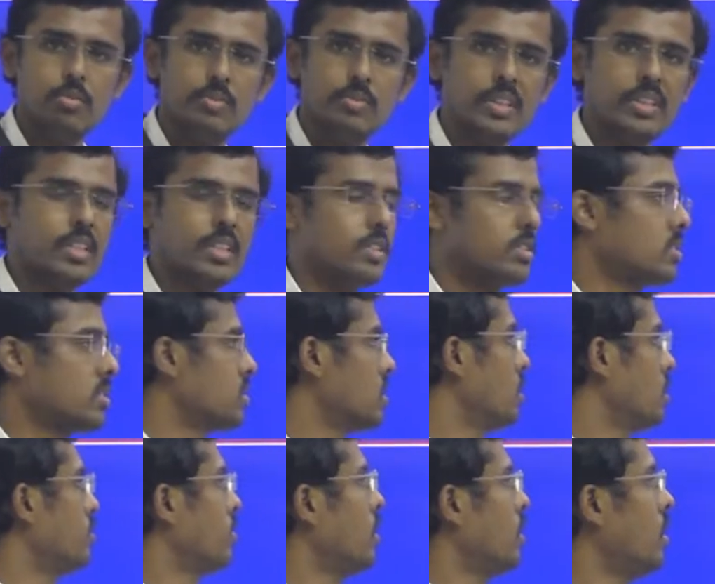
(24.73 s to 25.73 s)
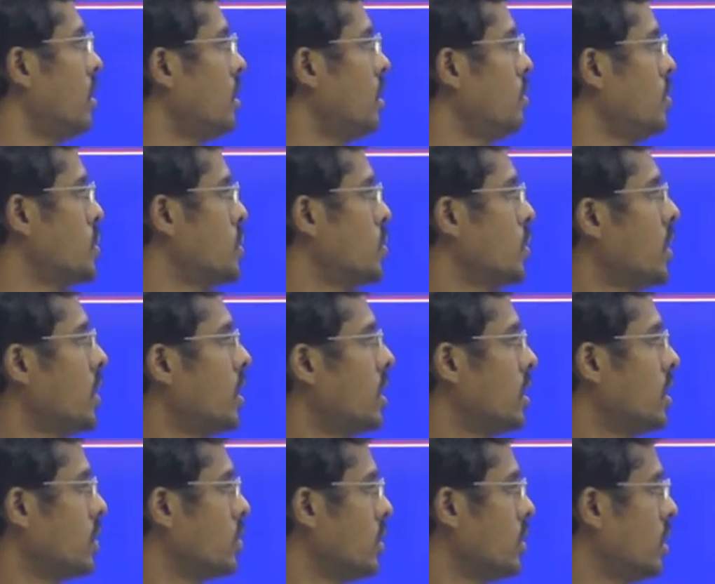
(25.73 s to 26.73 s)
methods of all visual,
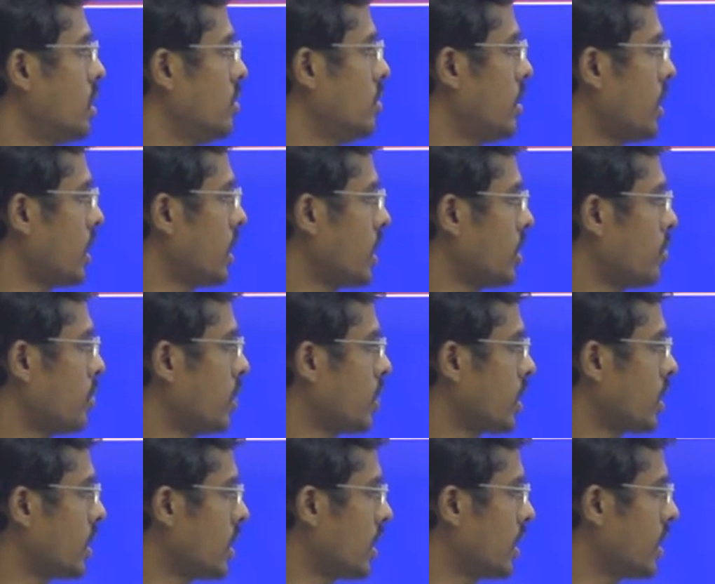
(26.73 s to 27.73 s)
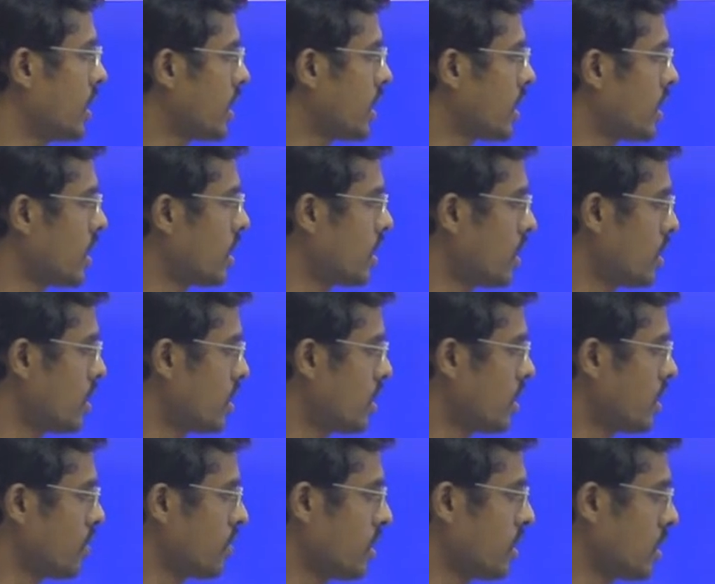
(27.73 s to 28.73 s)
liquid, magnetic particle, current,
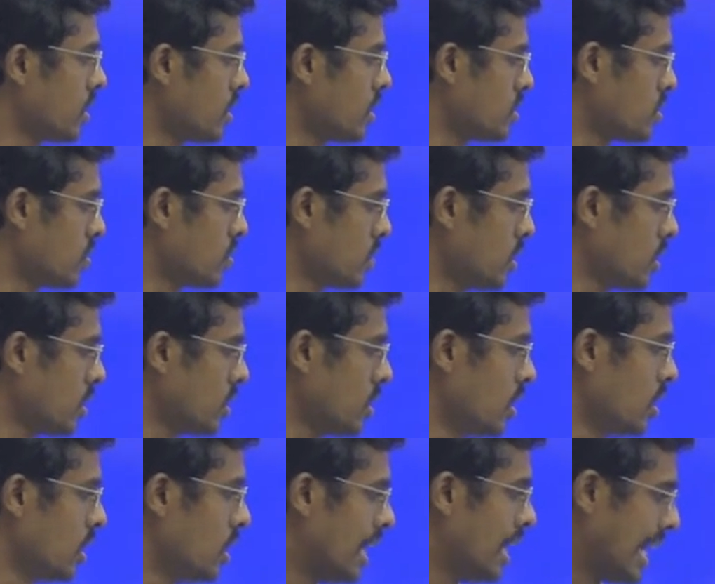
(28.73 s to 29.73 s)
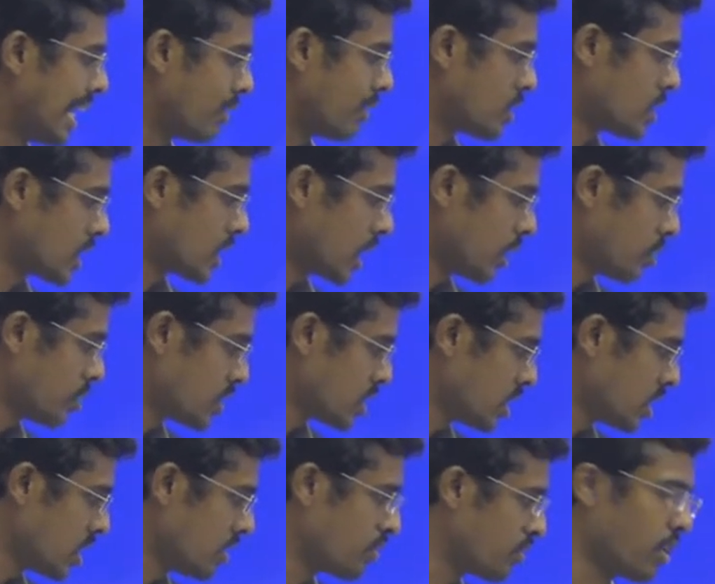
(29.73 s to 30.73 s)
radiographic, ultrasonic, acoustic
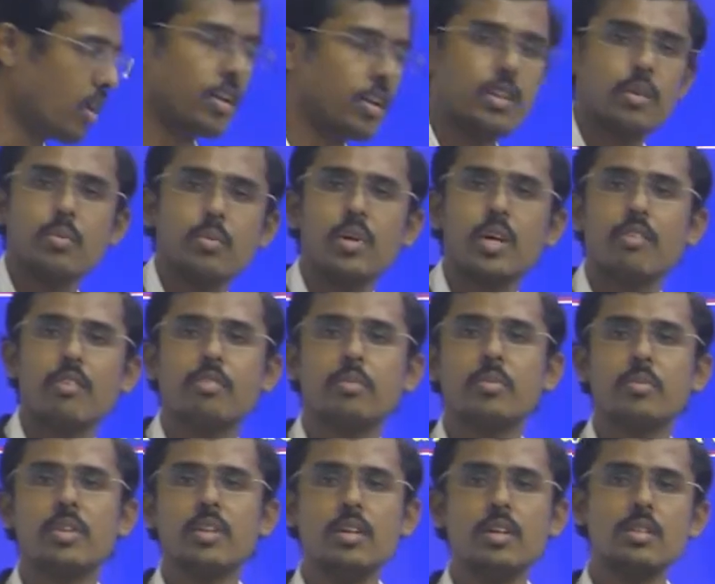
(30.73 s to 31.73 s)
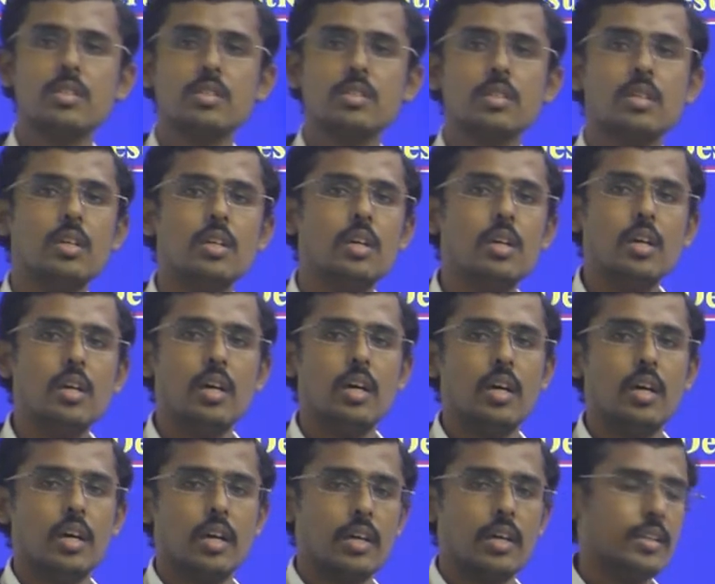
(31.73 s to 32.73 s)
emission, infrared thermography methods,
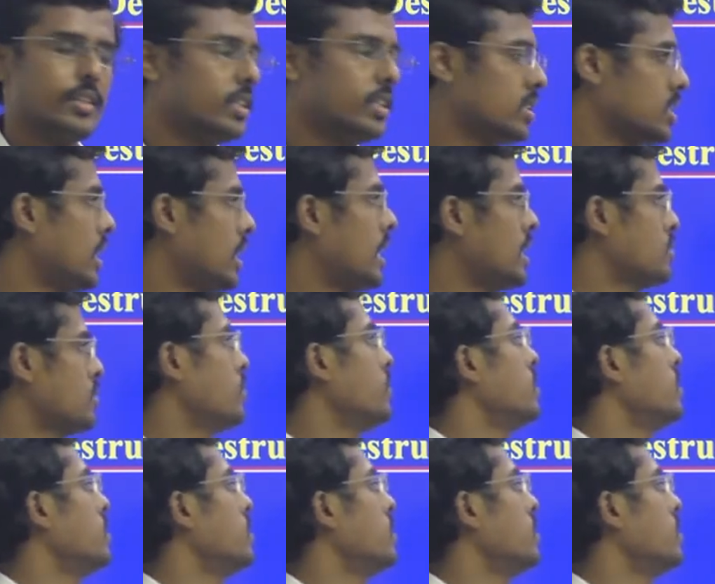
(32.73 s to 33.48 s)
in this class we